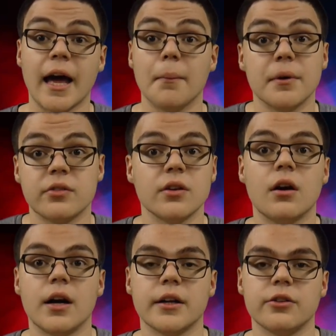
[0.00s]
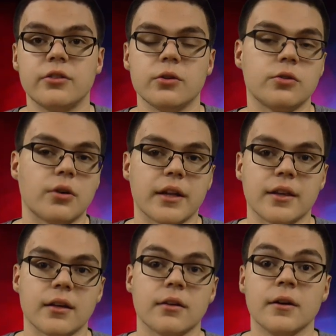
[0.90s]
Emma's still on there too, so I
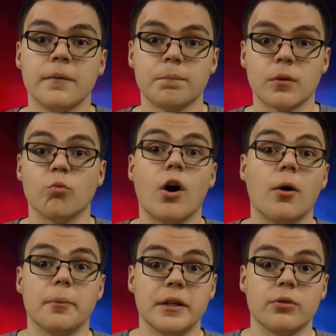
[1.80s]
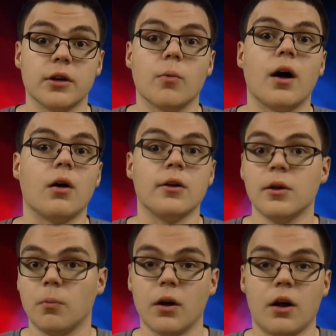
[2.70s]
think Raw will be doing well
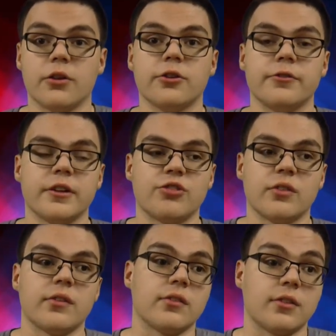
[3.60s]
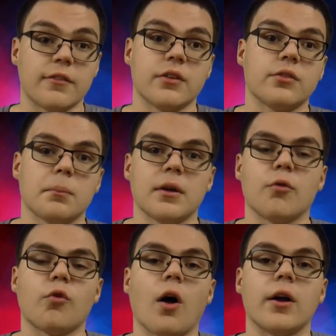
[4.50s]
with all the divisions. This is definitely something
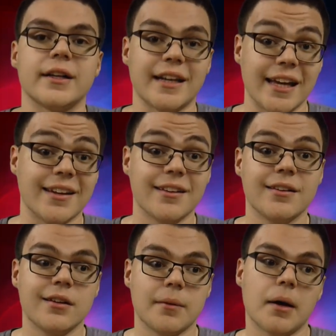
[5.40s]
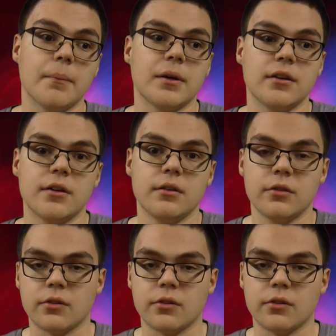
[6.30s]
that Raw needed, in my opinion.